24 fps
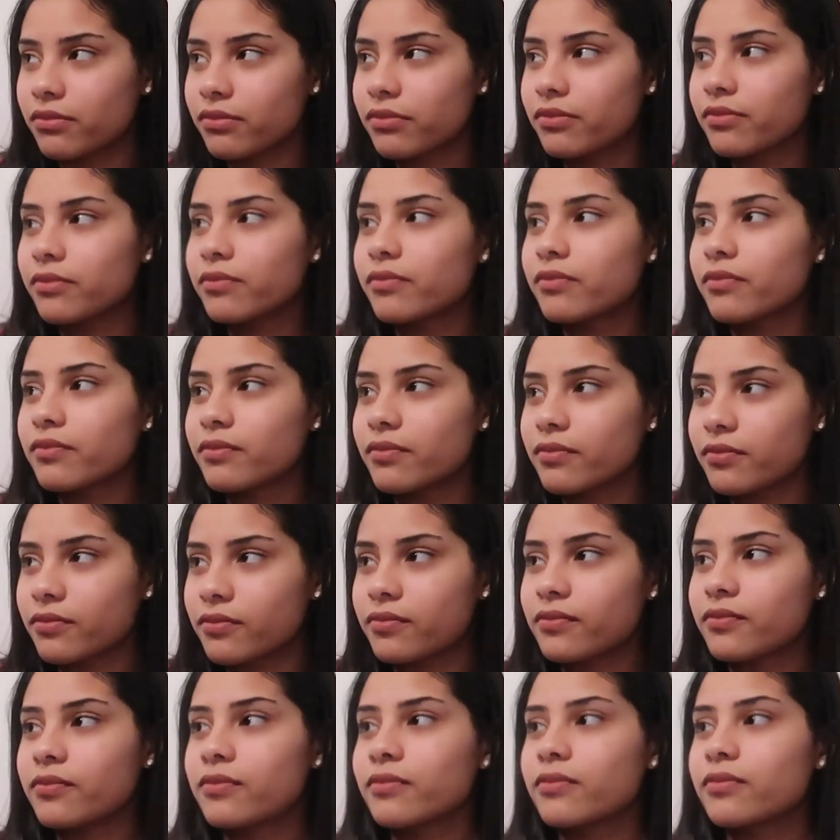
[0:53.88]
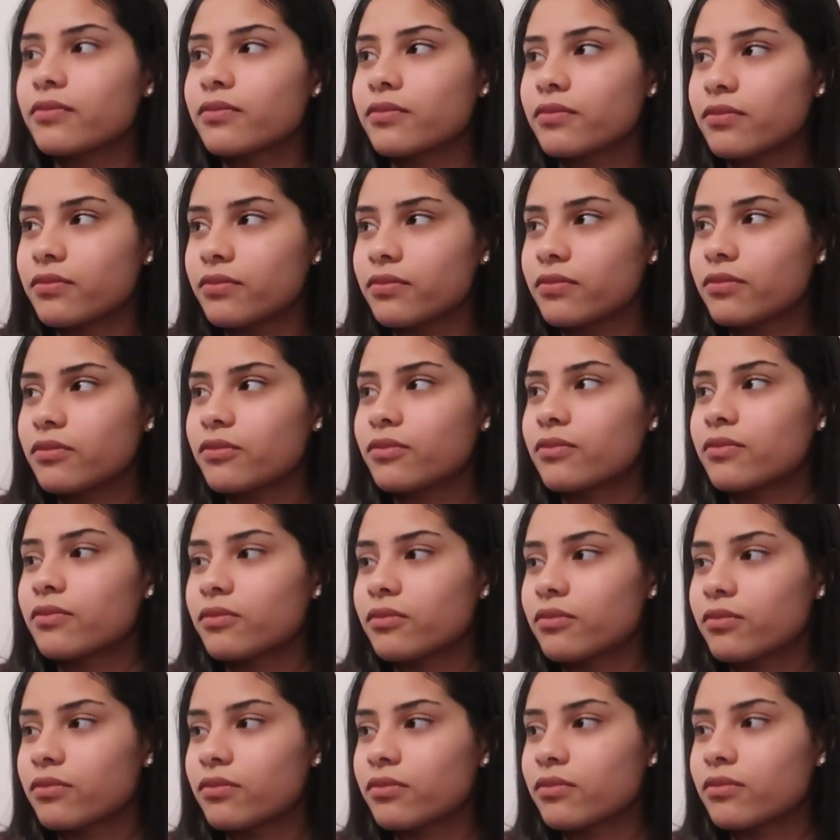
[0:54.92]

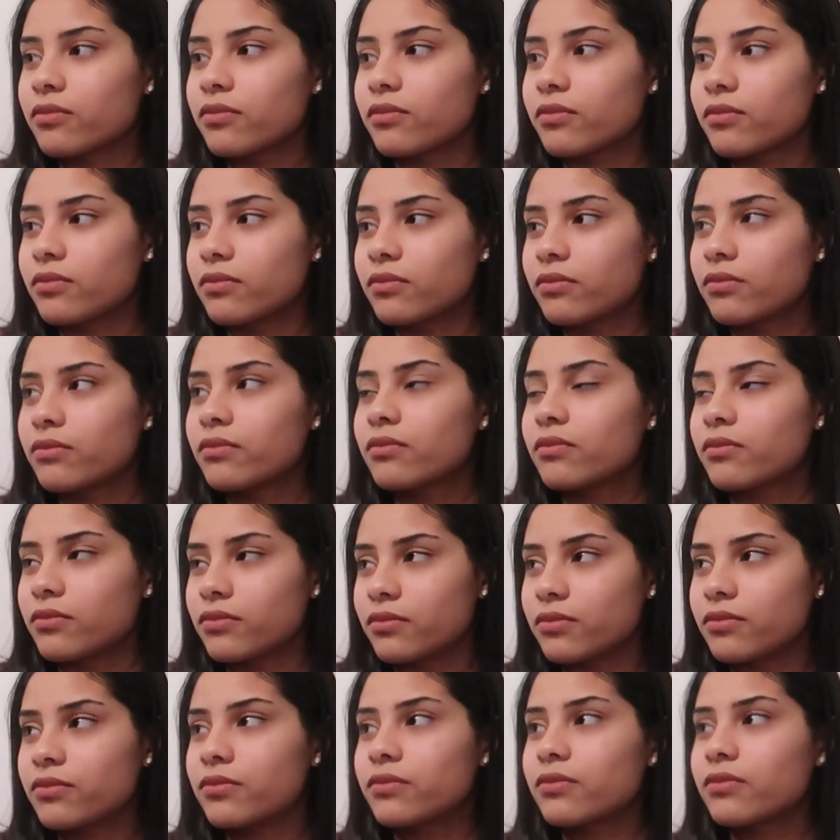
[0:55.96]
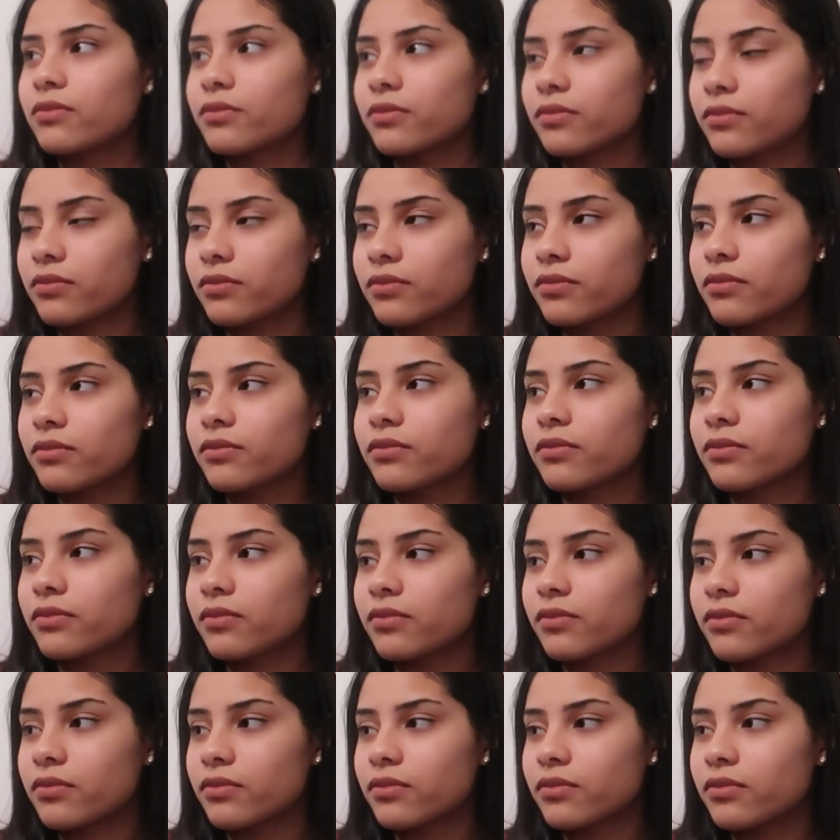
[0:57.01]

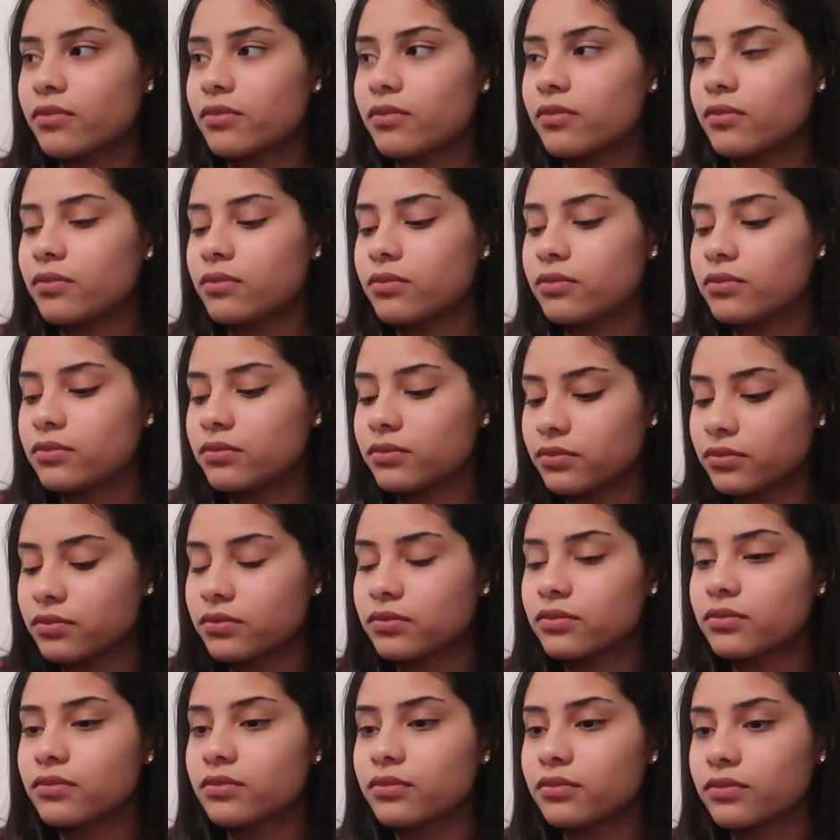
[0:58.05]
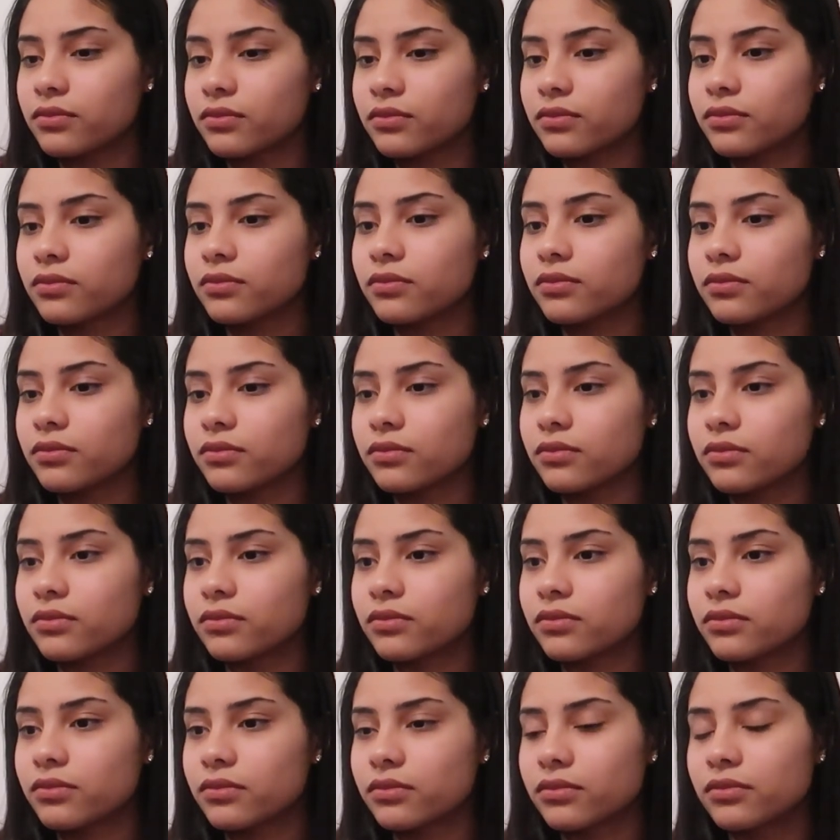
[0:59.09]

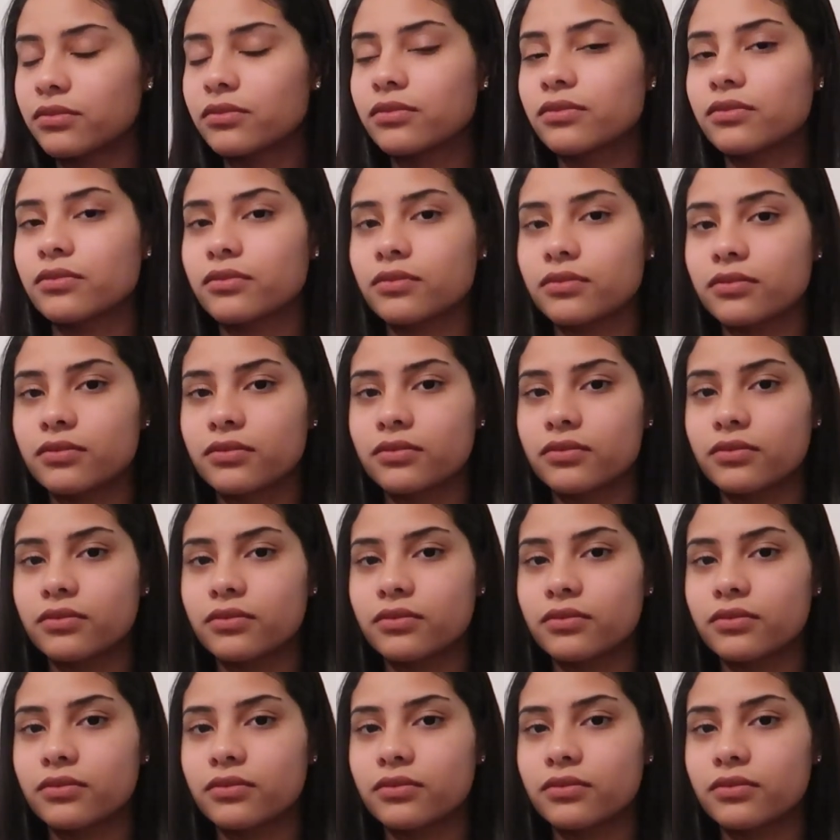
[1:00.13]
[no speech]